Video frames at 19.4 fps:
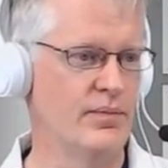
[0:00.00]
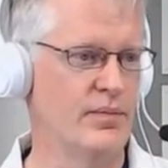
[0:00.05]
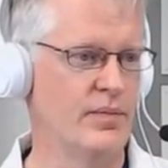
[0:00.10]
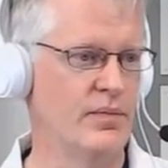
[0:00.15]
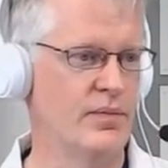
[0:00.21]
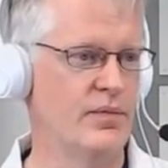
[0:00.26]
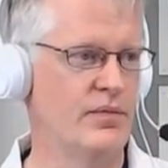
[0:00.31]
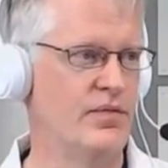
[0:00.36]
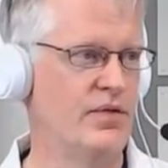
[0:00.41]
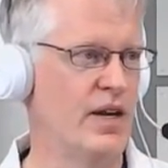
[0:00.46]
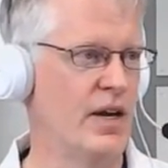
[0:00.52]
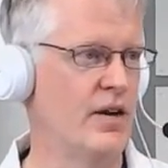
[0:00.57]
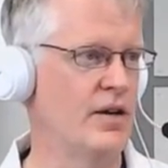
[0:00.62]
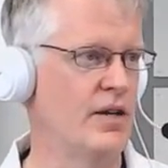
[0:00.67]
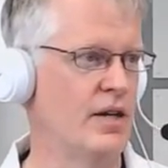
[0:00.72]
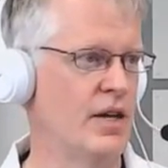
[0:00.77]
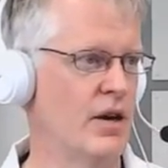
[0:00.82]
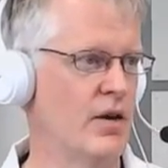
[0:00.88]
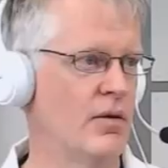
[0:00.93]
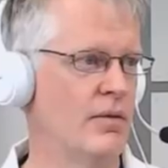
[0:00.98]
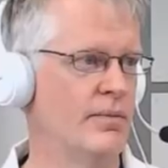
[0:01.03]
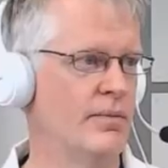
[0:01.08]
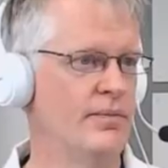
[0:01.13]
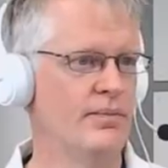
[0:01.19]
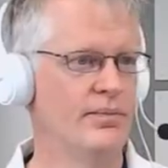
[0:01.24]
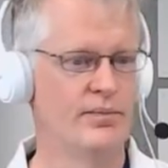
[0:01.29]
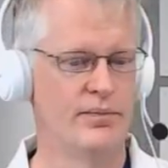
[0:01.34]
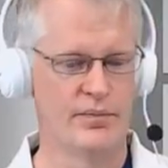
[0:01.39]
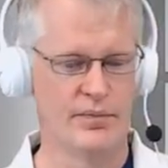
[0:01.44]
there you go.
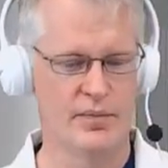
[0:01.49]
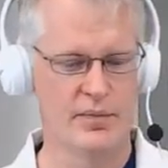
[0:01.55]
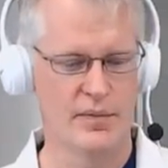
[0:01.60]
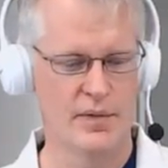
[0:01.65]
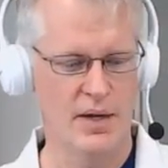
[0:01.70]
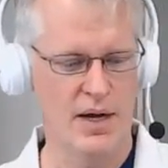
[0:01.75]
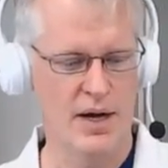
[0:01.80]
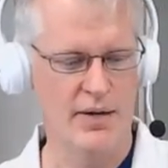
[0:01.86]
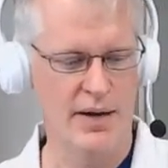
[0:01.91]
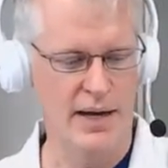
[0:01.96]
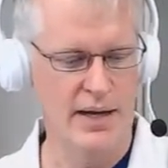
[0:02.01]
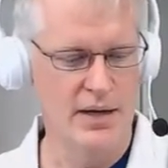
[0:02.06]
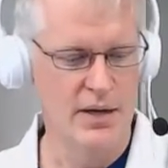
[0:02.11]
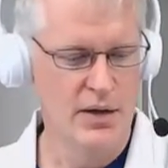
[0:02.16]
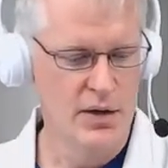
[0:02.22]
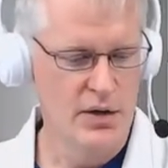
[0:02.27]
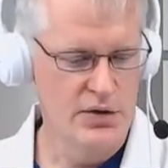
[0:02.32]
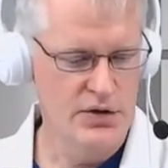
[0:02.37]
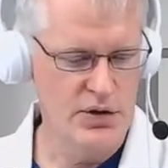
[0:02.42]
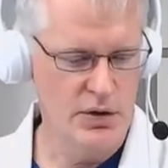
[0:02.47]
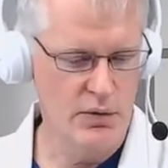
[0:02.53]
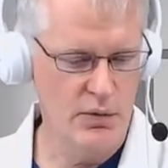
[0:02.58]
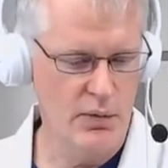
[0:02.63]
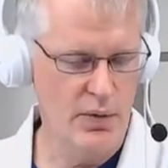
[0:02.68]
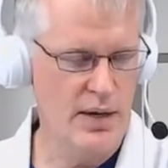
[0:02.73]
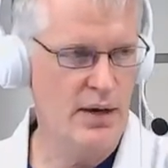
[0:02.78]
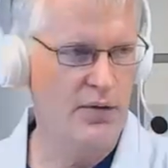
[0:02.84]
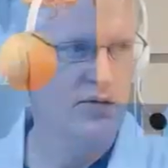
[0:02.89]
All right. So what I was